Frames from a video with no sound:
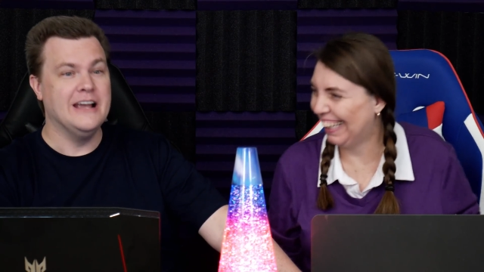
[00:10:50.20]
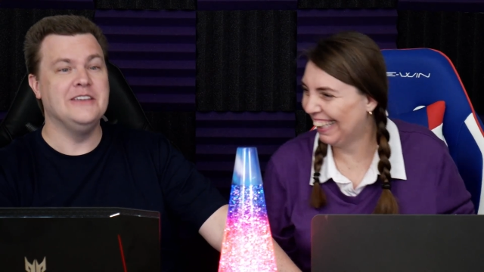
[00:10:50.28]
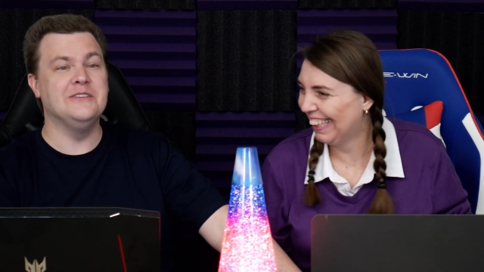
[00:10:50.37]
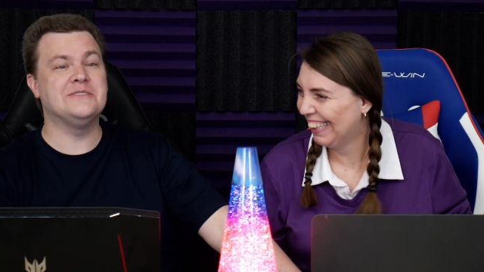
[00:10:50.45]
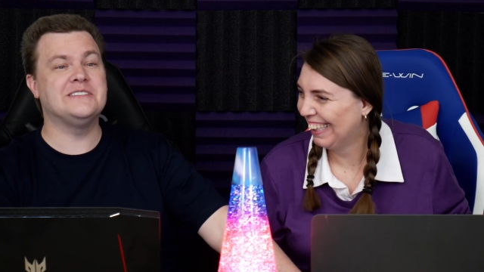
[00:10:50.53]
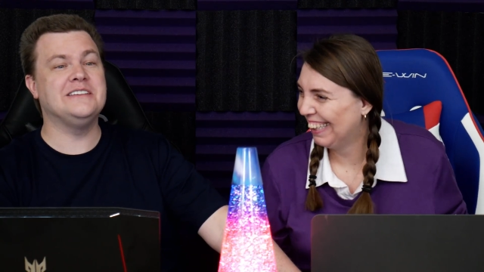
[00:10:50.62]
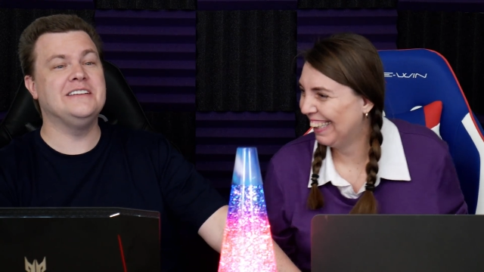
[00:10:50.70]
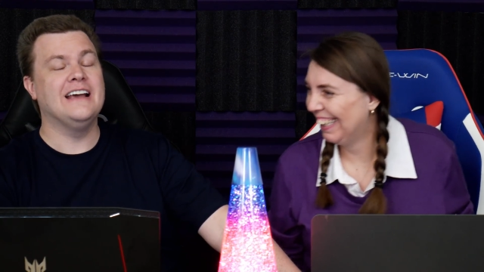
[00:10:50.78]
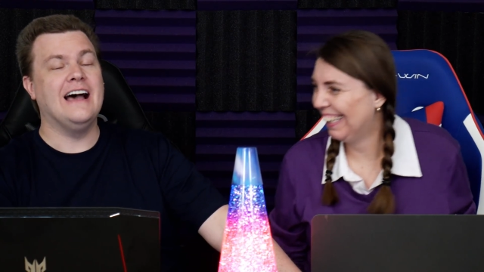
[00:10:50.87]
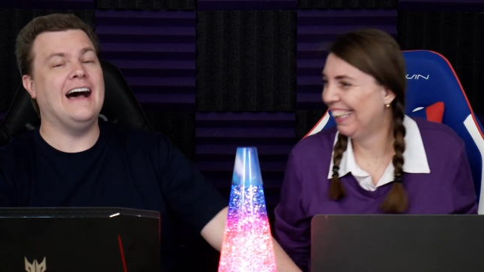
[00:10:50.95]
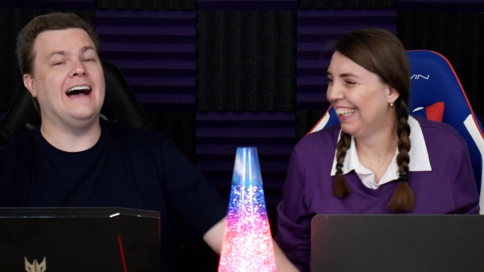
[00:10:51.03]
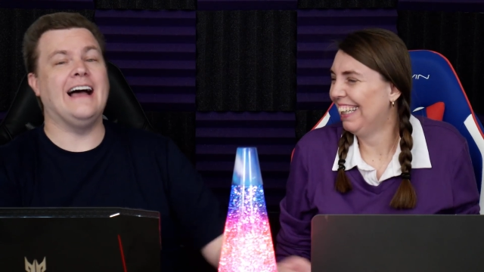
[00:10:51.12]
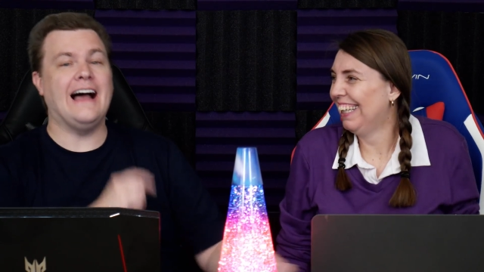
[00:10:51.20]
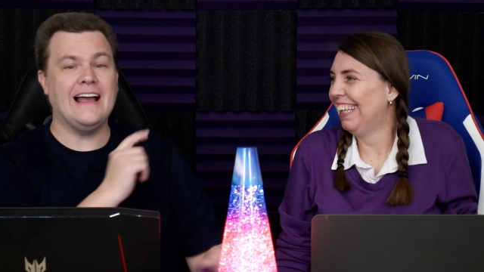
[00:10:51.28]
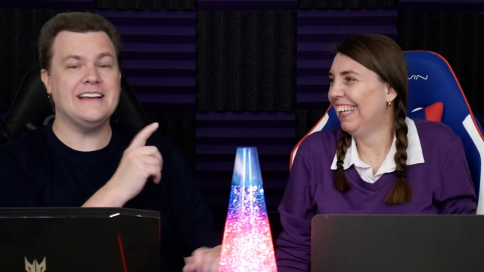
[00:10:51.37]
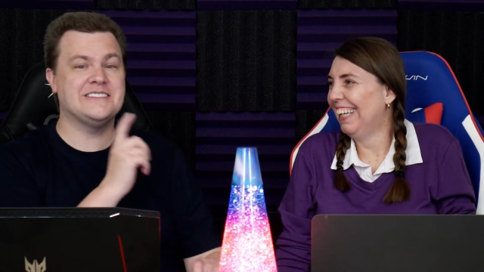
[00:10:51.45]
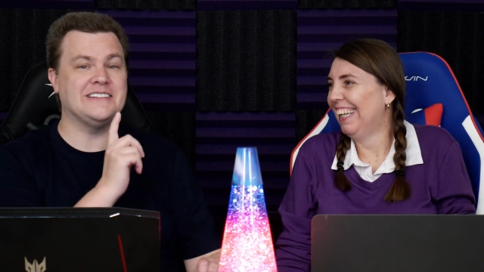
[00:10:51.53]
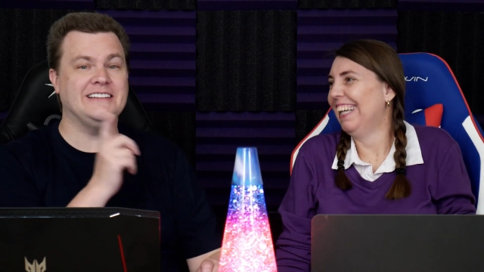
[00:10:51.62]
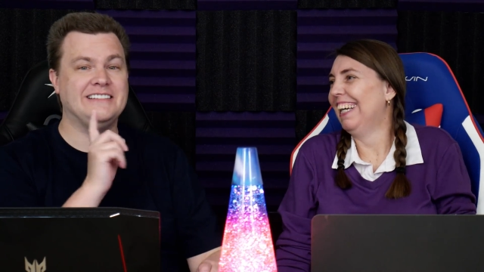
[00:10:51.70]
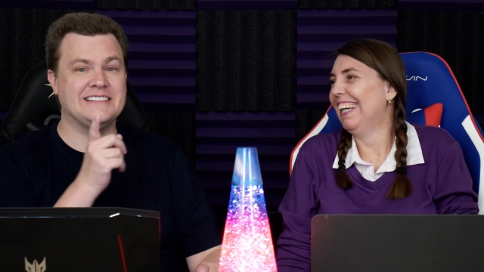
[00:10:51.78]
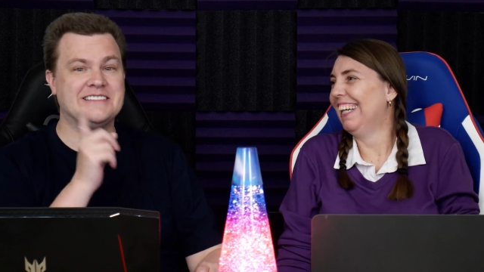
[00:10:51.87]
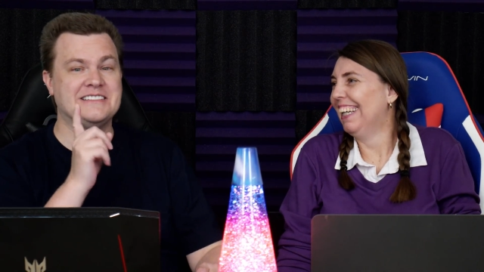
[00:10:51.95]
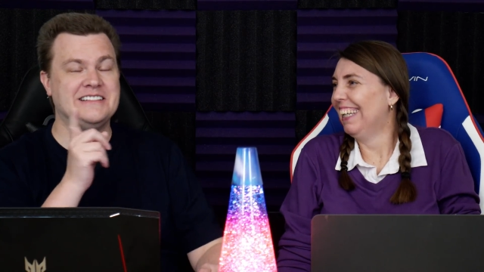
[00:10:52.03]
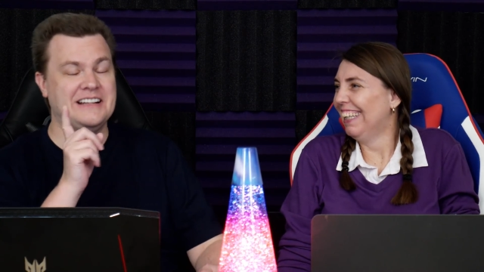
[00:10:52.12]
Speaker 1: You see, I actually,
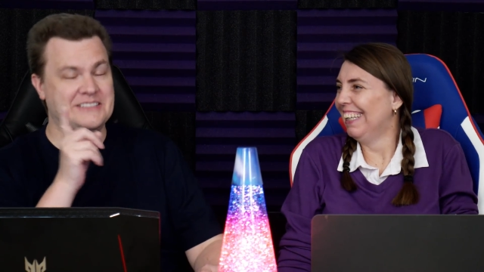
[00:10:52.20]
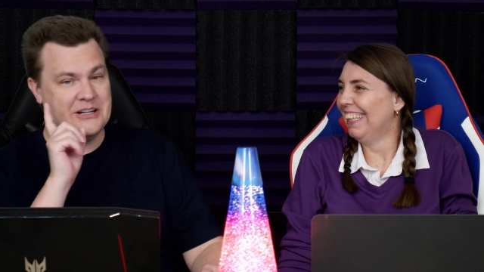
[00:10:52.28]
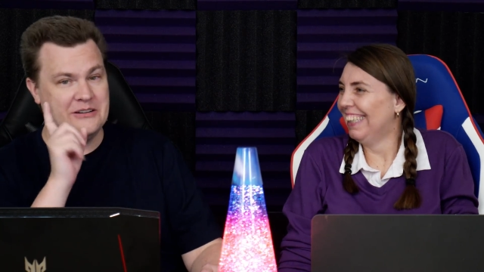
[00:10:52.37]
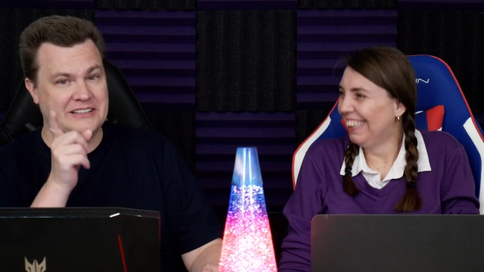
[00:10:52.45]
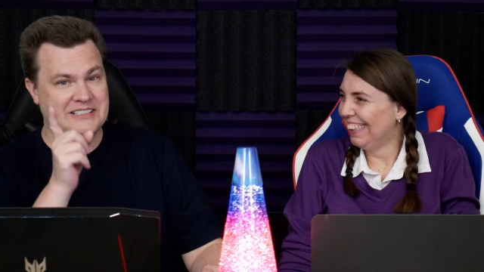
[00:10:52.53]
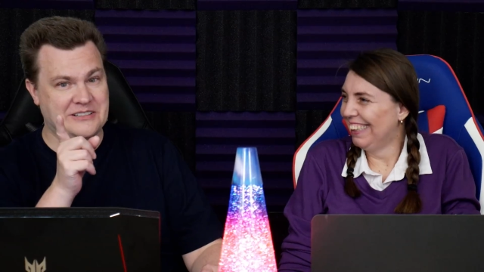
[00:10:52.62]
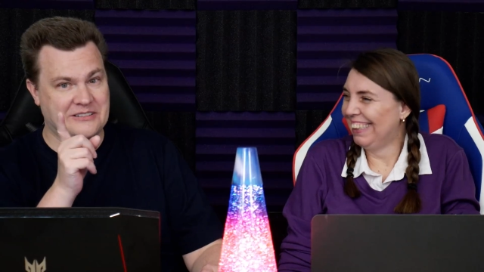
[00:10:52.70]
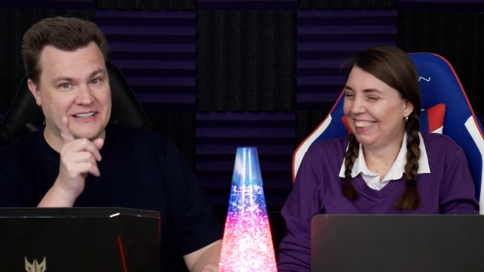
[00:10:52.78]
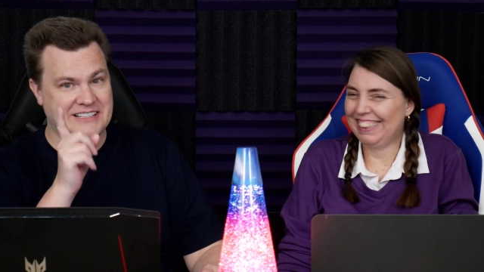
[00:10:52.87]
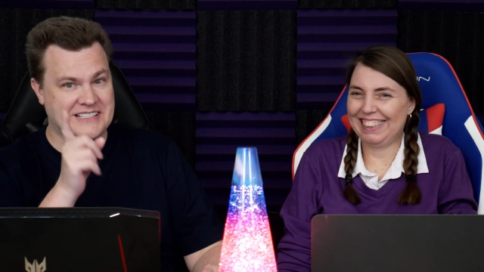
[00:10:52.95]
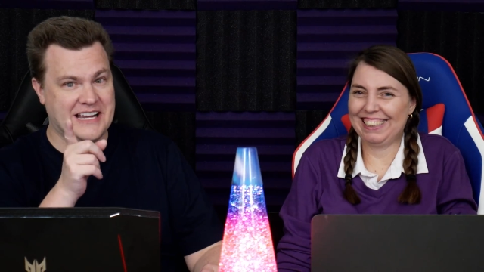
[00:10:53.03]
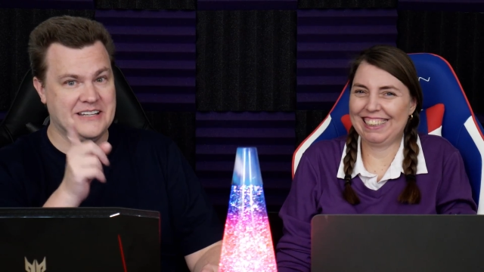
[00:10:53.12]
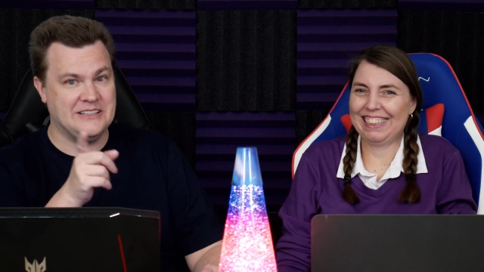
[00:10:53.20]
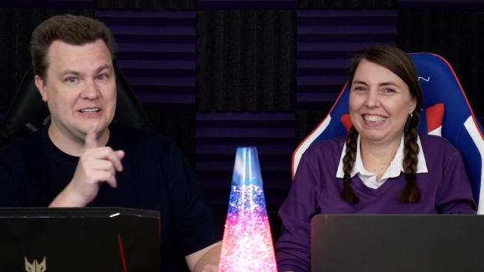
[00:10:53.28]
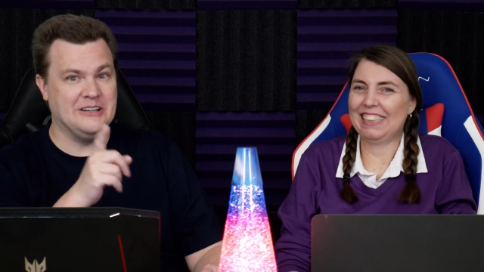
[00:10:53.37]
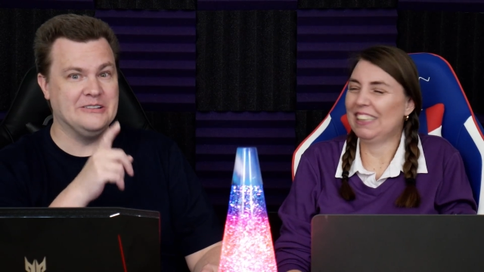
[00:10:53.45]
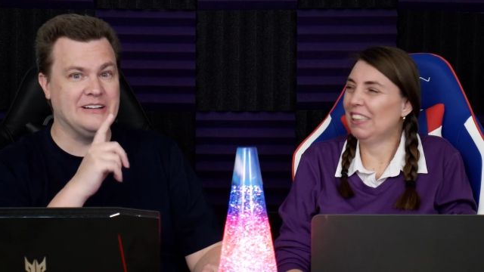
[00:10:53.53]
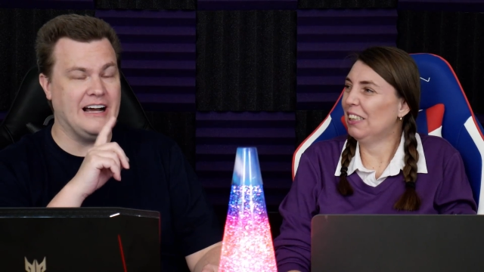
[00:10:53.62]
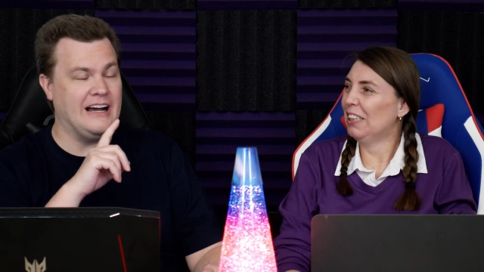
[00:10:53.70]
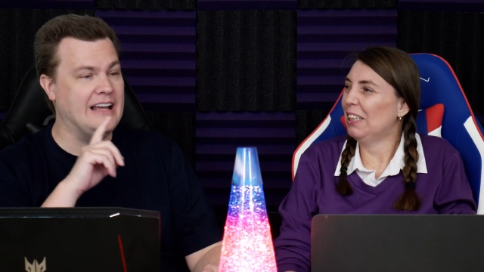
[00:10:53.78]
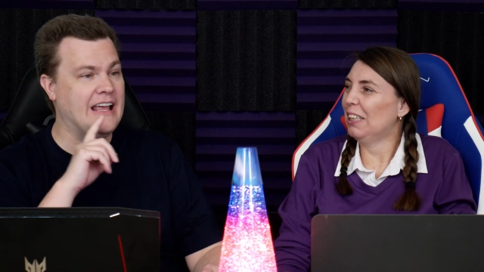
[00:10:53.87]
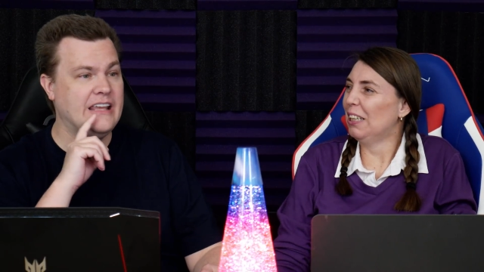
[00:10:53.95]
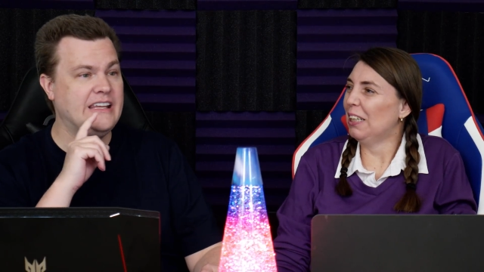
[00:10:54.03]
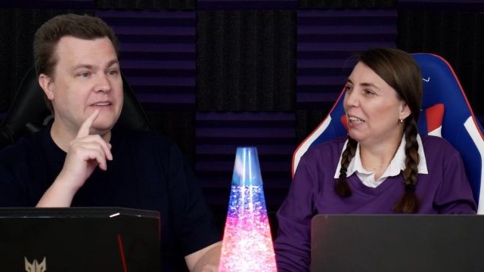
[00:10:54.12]
this is a totally serious side note.
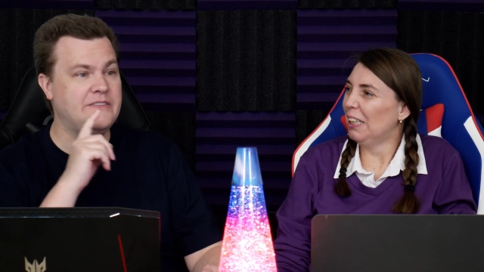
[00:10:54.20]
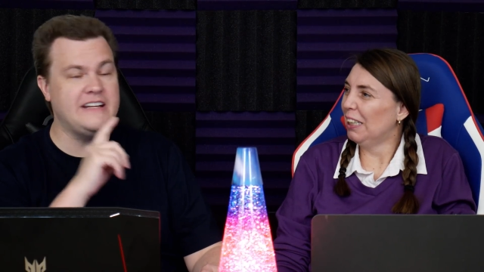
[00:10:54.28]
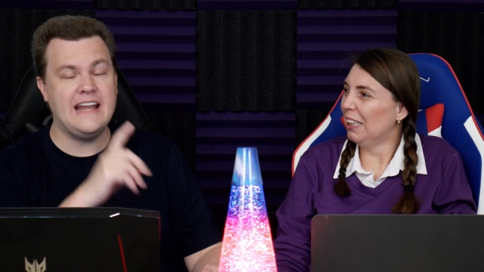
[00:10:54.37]
Even